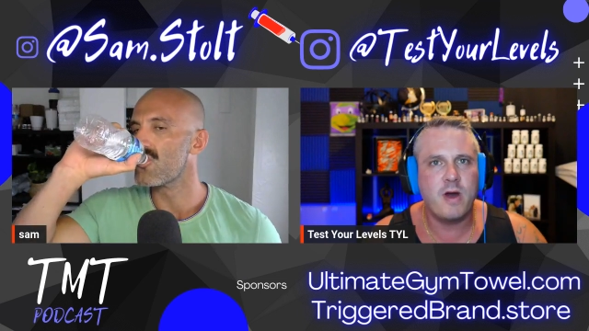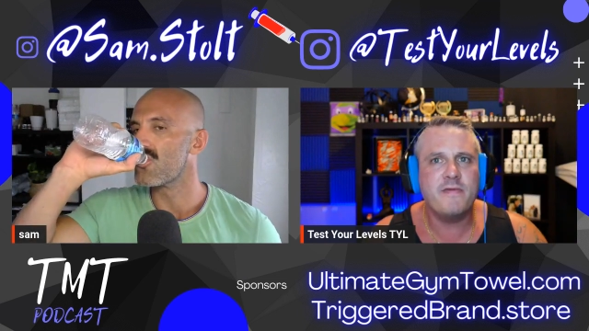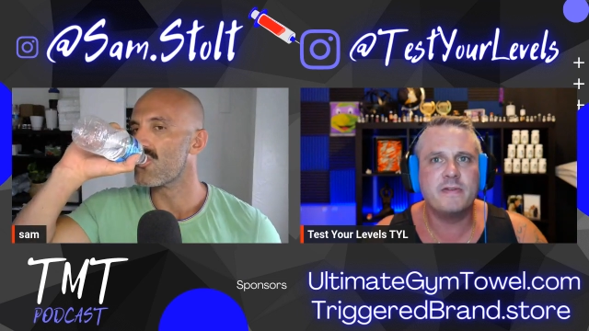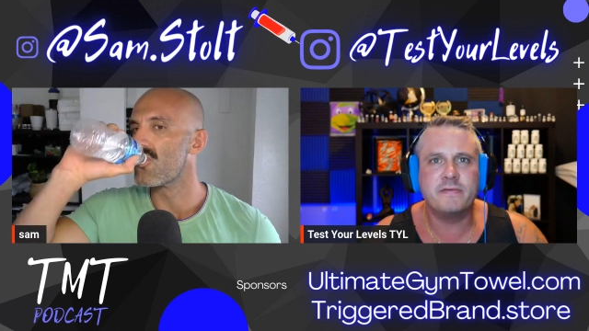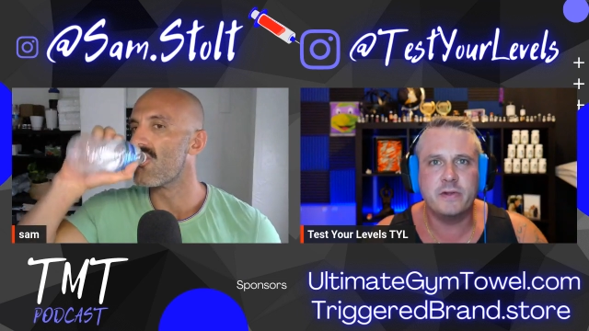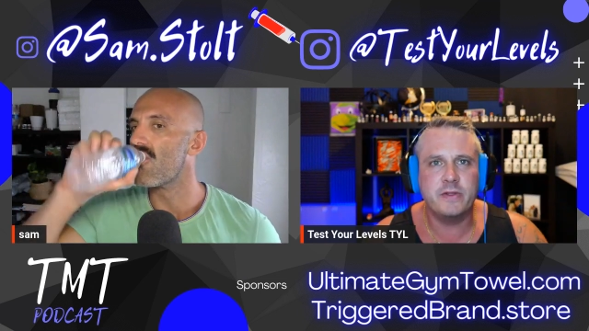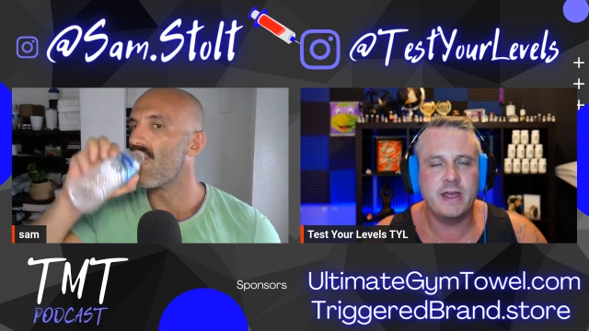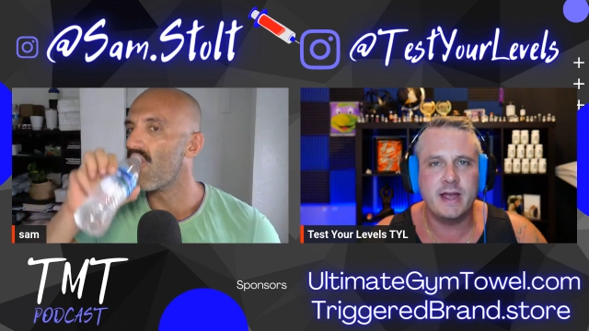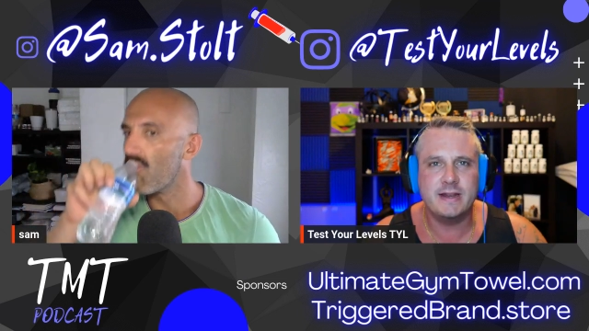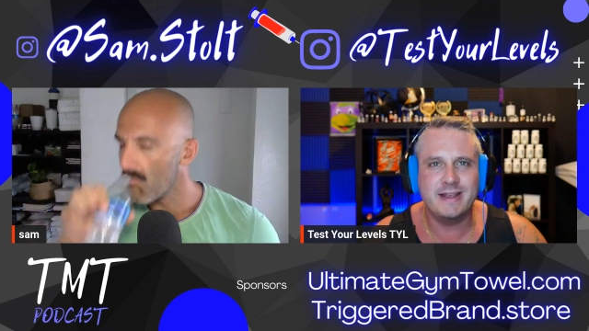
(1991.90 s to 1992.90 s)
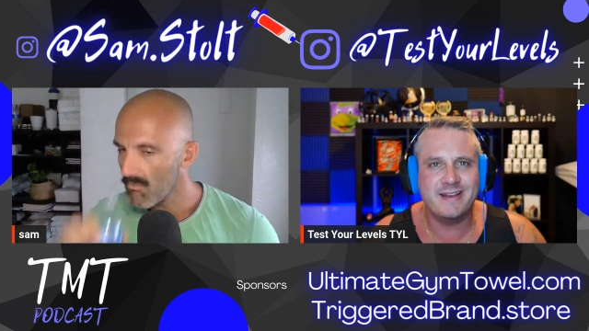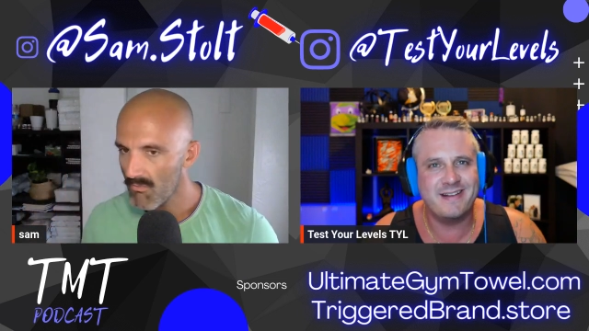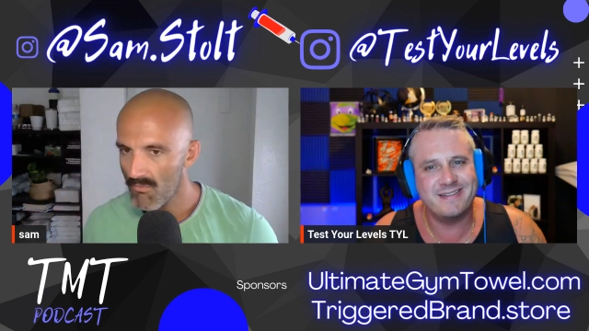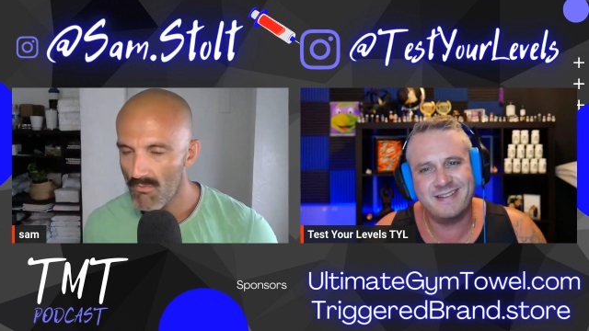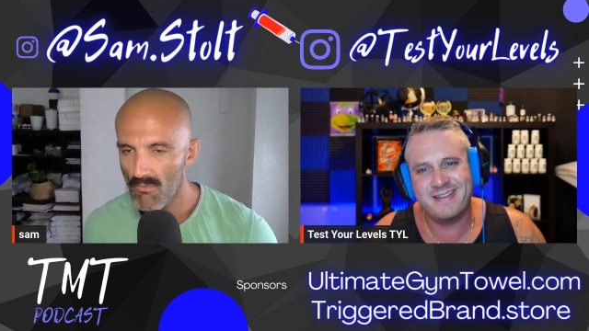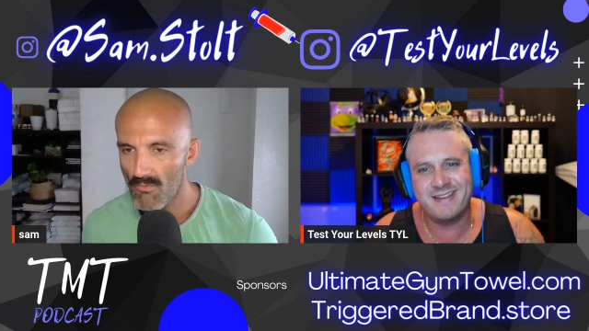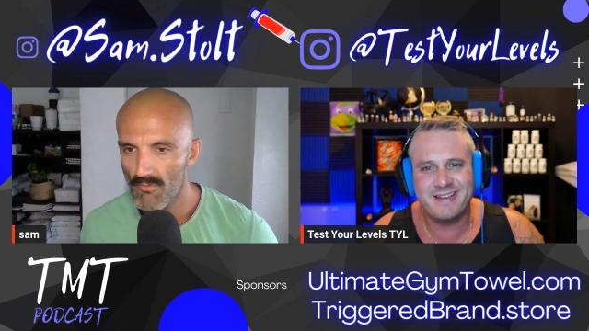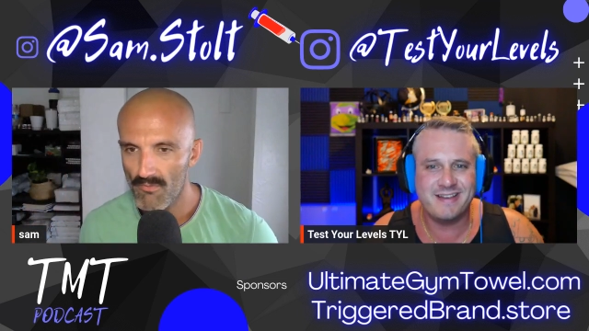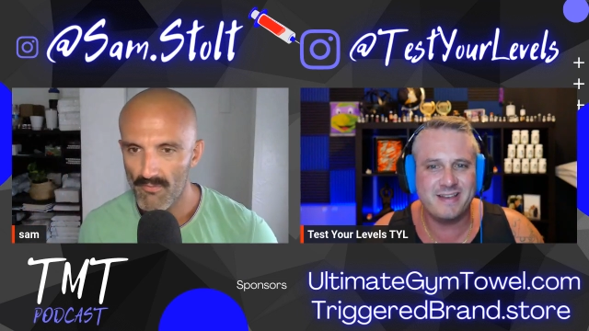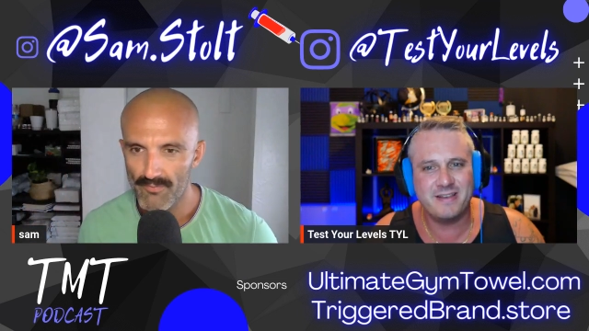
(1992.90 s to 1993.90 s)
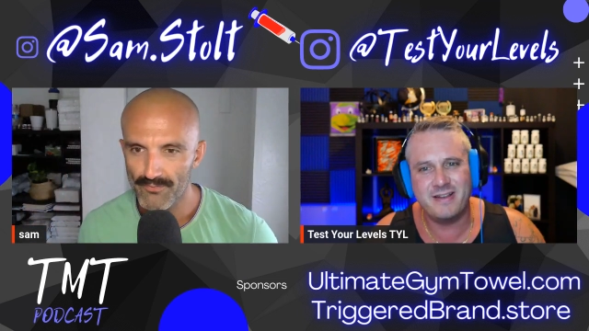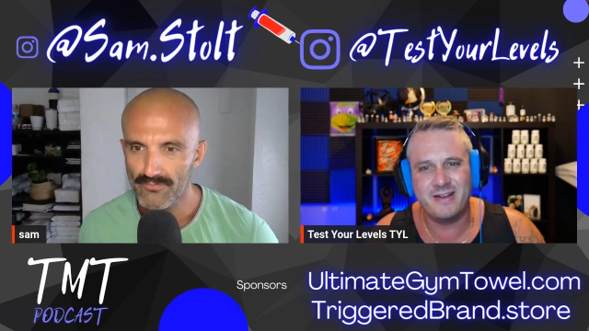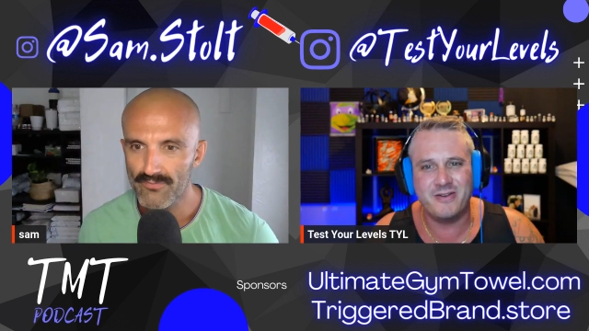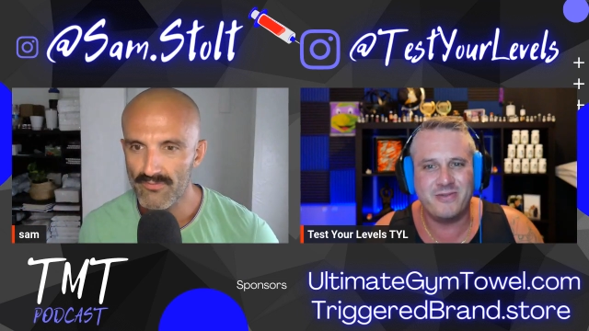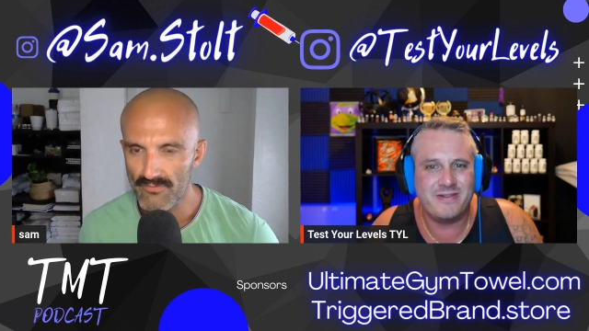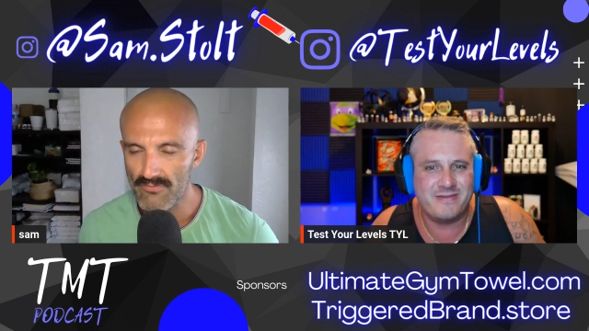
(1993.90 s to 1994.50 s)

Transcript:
Speaker 1: had floated the idea and I was like, eh, you know,